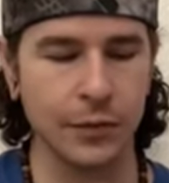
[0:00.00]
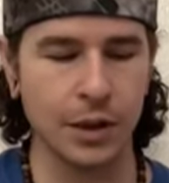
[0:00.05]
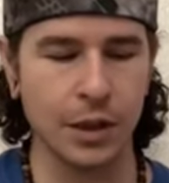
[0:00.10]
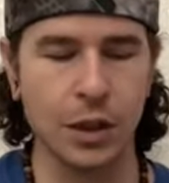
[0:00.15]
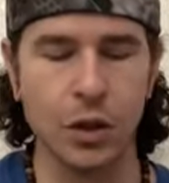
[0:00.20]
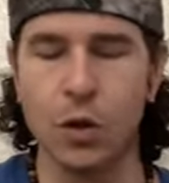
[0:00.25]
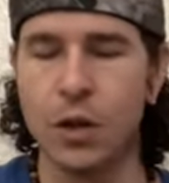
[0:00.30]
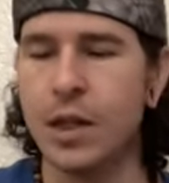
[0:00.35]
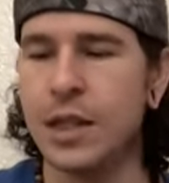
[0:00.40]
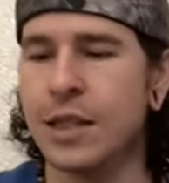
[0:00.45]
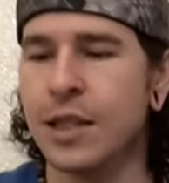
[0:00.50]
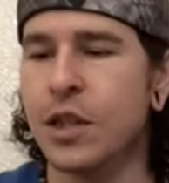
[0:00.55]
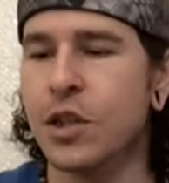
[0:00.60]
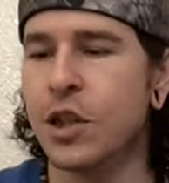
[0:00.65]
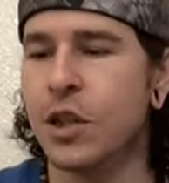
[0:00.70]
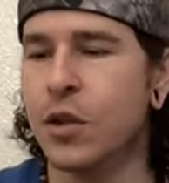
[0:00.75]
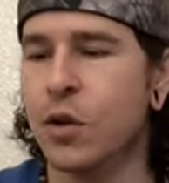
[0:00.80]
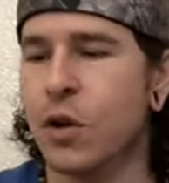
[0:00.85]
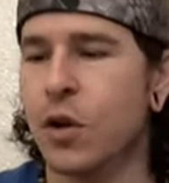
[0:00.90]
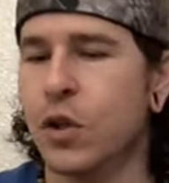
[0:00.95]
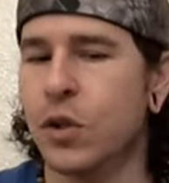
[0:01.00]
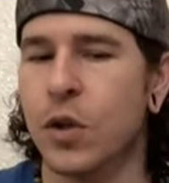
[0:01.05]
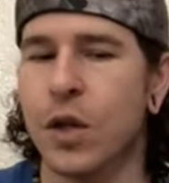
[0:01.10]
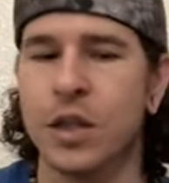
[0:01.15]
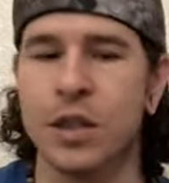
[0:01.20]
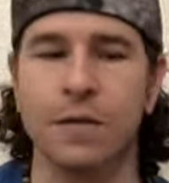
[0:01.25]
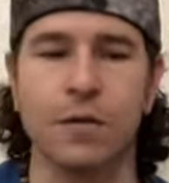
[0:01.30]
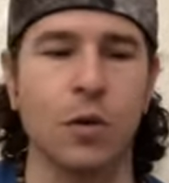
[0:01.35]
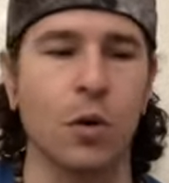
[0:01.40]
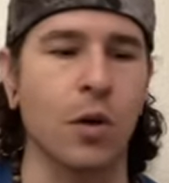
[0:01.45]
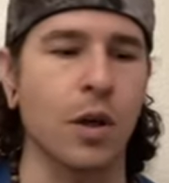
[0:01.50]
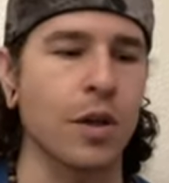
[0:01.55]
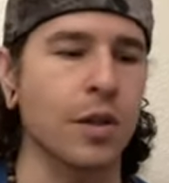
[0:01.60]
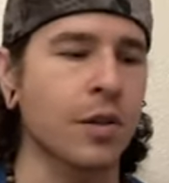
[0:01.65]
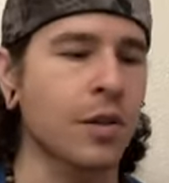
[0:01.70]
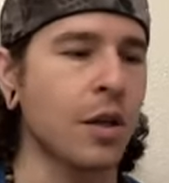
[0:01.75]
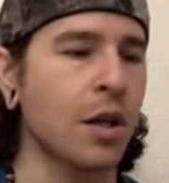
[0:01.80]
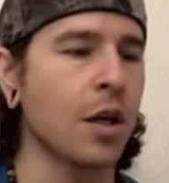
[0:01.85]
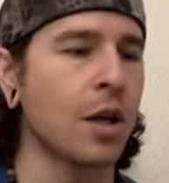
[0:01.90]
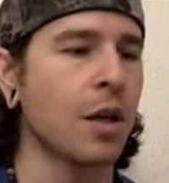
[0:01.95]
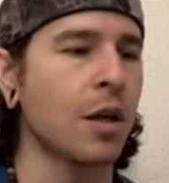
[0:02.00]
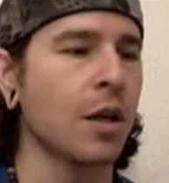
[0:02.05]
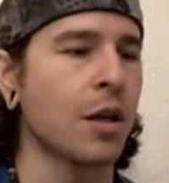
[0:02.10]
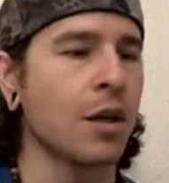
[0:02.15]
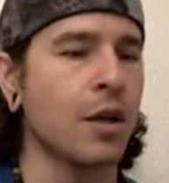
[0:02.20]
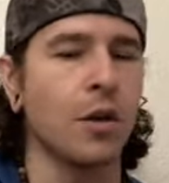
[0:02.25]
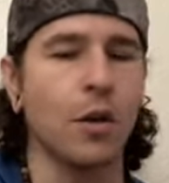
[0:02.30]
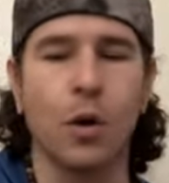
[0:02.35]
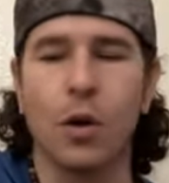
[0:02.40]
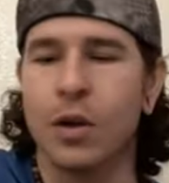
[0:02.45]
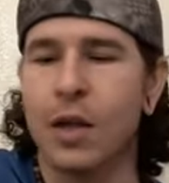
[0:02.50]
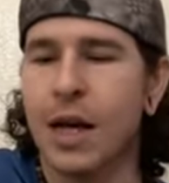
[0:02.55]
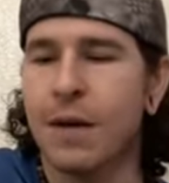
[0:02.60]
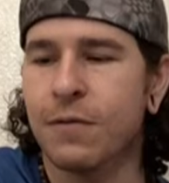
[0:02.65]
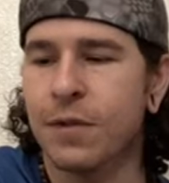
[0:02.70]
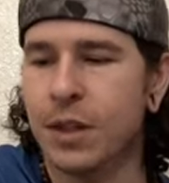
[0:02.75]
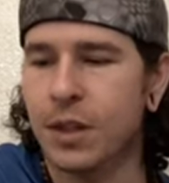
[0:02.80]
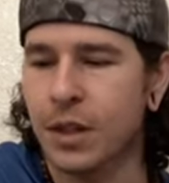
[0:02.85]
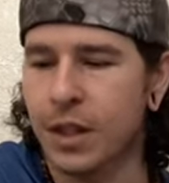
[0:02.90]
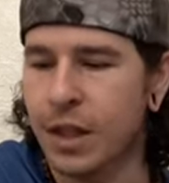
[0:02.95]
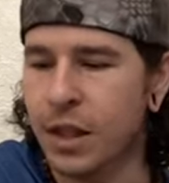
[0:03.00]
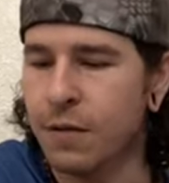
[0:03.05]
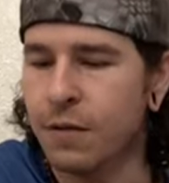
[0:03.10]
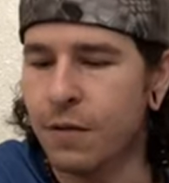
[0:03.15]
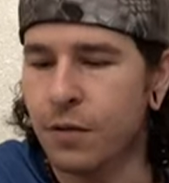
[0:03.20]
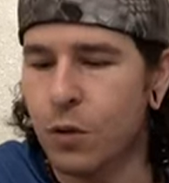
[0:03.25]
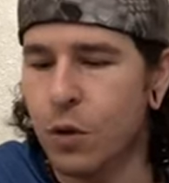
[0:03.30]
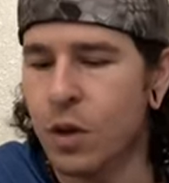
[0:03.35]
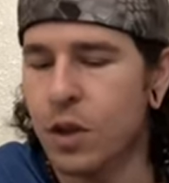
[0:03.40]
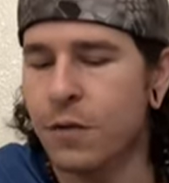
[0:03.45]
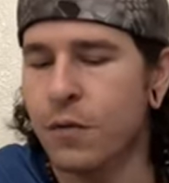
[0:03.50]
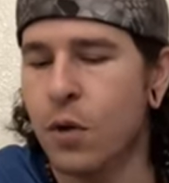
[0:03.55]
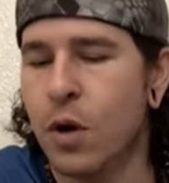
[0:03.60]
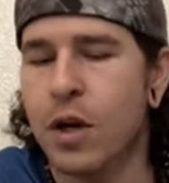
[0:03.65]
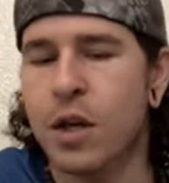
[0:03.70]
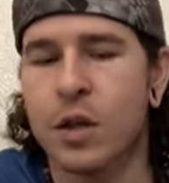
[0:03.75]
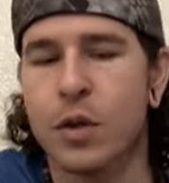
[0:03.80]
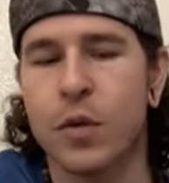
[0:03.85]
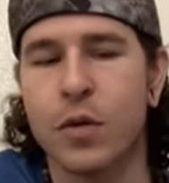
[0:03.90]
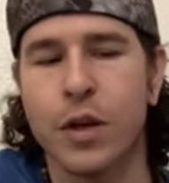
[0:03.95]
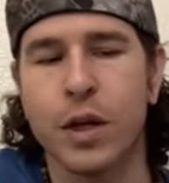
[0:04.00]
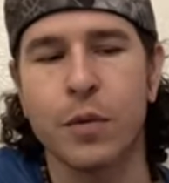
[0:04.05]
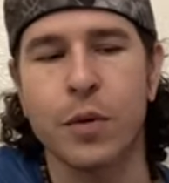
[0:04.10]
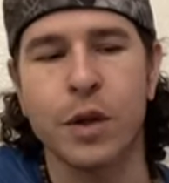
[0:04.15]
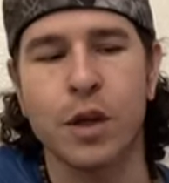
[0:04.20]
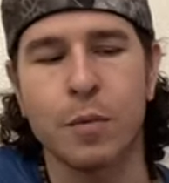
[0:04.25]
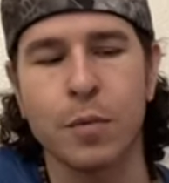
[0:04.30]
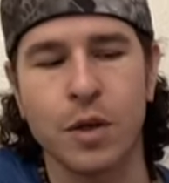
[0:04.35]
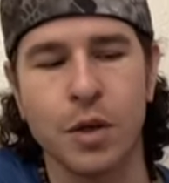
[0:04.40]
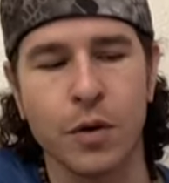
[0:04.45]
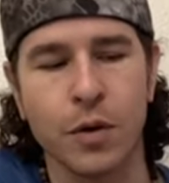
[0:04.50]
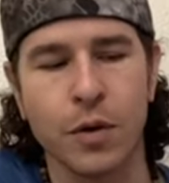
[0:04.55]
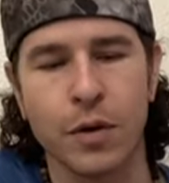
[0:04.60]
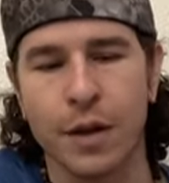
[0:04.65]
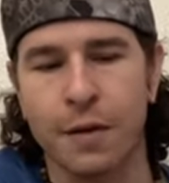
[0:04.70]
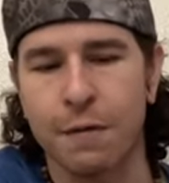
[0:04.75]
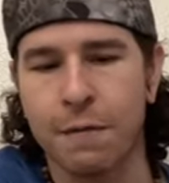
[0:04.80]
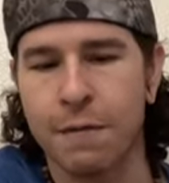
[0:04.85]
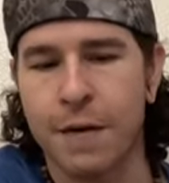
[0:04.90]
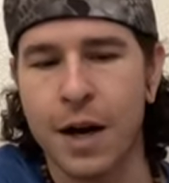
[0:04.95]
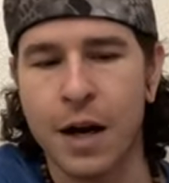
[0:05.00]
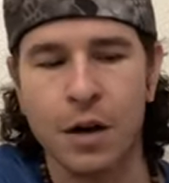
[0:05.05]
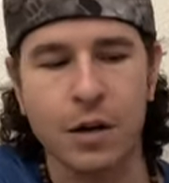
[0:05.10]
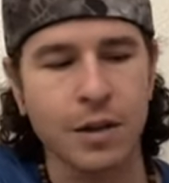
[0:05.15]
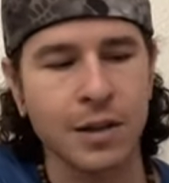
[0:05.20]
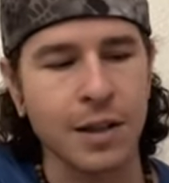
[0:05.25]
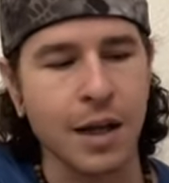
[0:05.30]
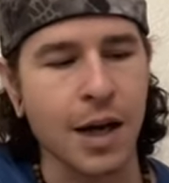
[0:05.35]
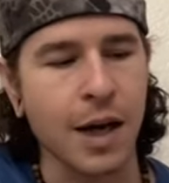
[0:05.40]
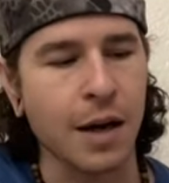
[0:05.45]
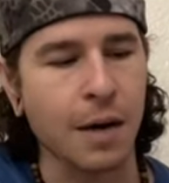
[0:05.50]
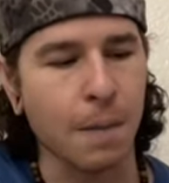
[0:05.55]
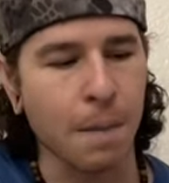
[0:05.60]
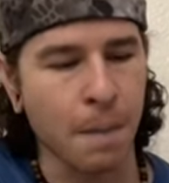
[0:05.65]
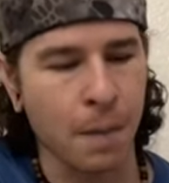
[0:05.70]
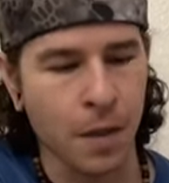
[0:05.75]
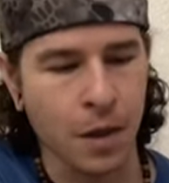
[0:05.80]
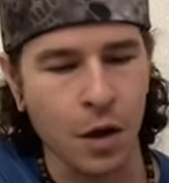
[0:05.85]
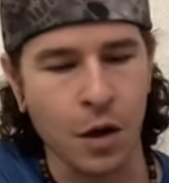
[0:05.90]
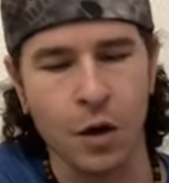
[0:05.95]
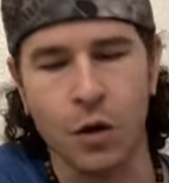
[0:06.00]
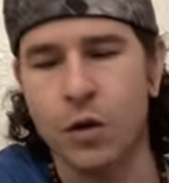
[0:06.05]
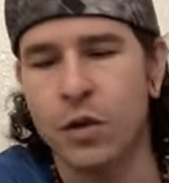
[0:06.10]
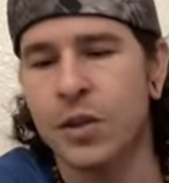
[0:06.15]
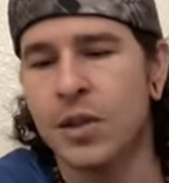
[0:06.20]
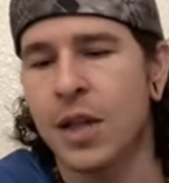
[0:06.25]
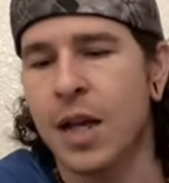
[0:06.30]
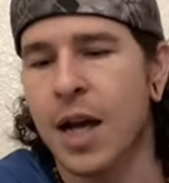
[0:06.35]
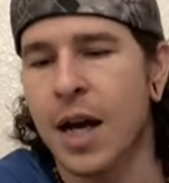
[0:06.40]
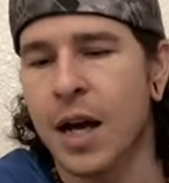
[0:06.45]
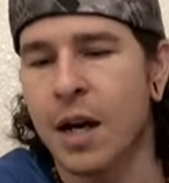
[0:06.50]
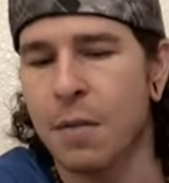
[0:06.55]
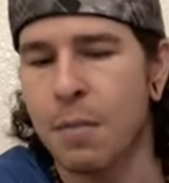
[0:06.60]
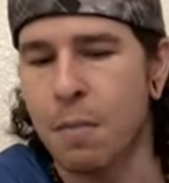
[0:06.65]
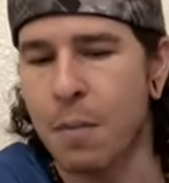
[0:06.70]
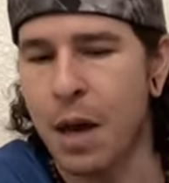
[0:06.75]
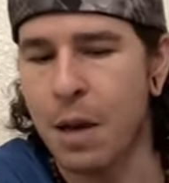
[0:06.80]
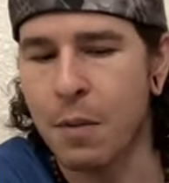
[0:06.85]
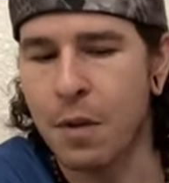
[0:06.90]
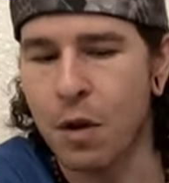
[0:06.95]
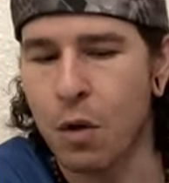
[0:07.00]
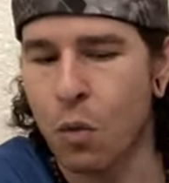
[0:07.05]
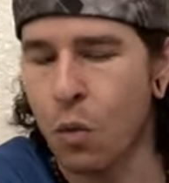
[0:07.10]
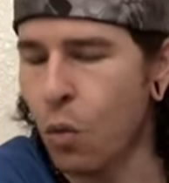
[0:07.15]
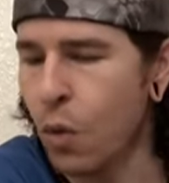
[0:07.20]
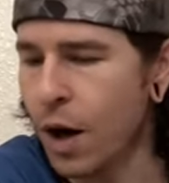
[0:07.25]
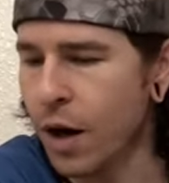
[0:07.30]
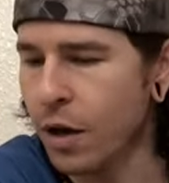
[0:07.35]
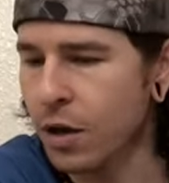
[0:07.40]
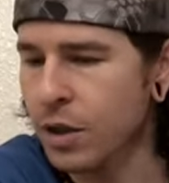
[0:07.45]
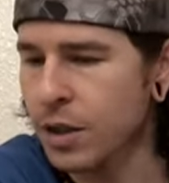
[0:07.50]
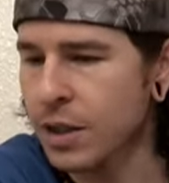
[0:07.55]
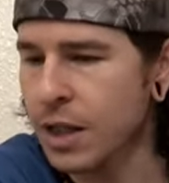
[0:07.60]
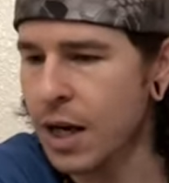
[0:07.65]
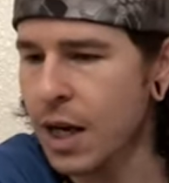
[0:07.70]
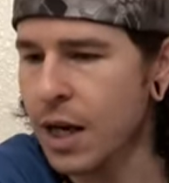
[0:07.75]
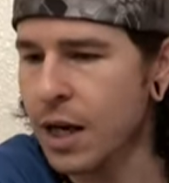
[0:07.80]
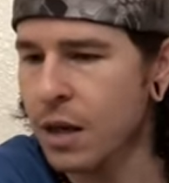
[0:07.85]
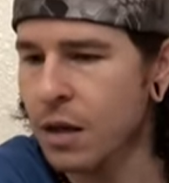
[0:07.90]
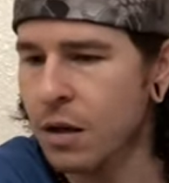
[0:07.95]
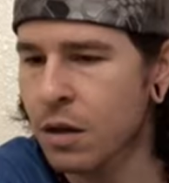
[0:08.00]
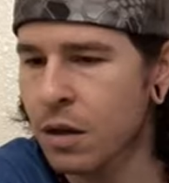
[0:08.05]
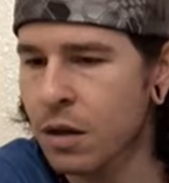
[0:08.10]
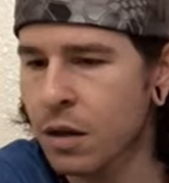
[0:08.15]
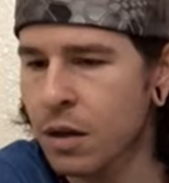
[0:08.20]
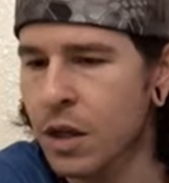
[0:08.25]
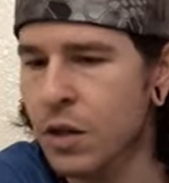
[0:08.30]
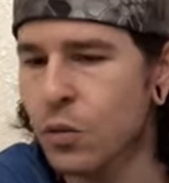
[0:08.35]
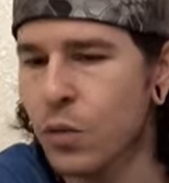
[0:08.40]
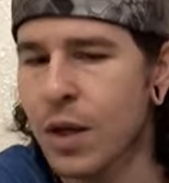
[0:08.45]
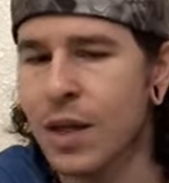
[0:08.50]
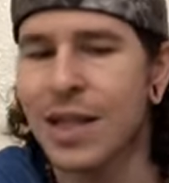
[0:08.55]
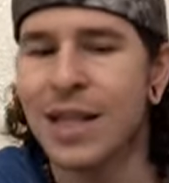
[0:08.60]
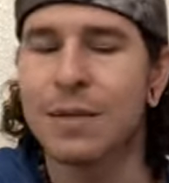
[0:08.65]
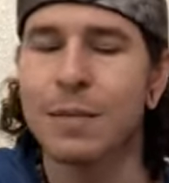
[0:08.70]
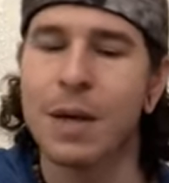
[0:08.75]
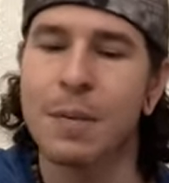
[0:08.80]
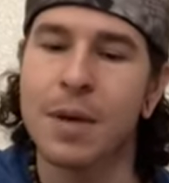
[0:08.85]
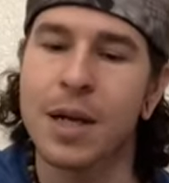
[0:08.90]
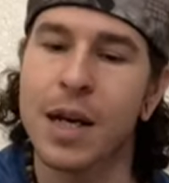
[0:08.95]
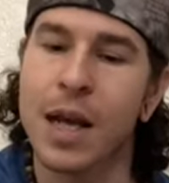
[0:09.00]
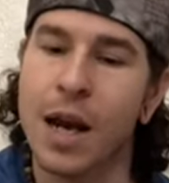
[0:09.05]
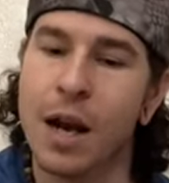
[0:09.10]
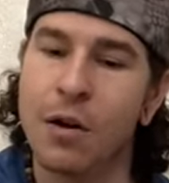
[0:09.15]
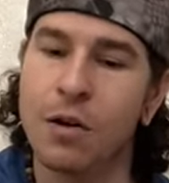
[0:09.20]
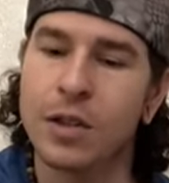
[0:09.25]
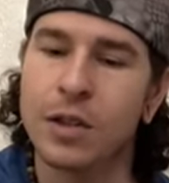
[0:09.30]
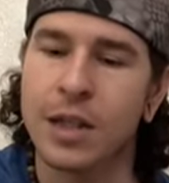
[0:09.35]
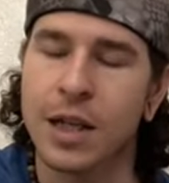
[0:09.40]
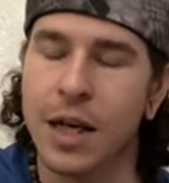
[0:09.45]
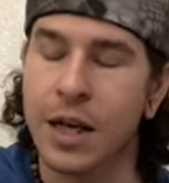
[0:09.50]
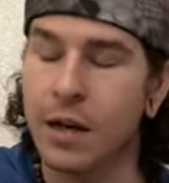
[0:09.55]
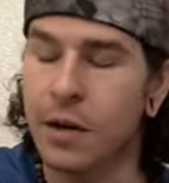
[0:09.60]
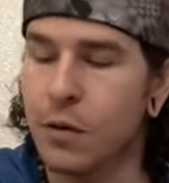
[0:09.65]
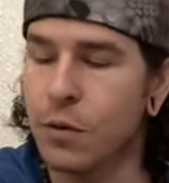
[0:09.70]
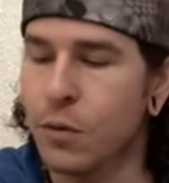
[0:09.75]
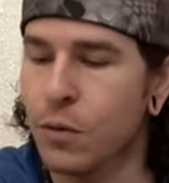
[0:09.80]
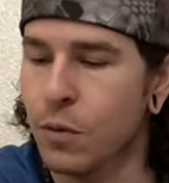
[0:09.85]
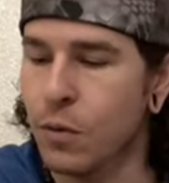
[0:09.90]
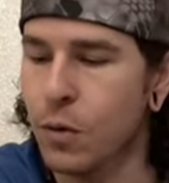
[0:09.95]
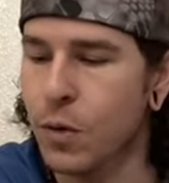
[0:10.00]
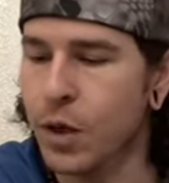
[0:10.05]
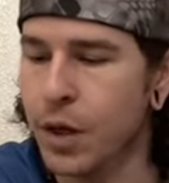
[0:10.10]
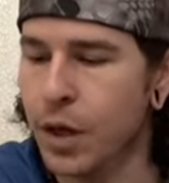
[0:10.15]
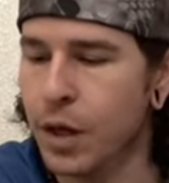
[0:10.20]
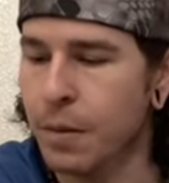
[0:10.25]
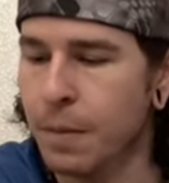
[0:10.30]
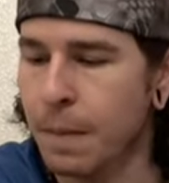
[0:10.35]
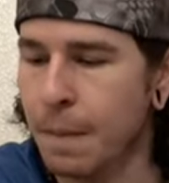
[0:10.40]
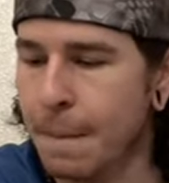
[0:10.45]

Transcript: Your decision, your choice, of course, your life to live. Of course, if you are dealing with anyone, you could be dealing with a fire sign, an earth sign, maybe a water sign, as well as maybe an air sign. Ooh, okay.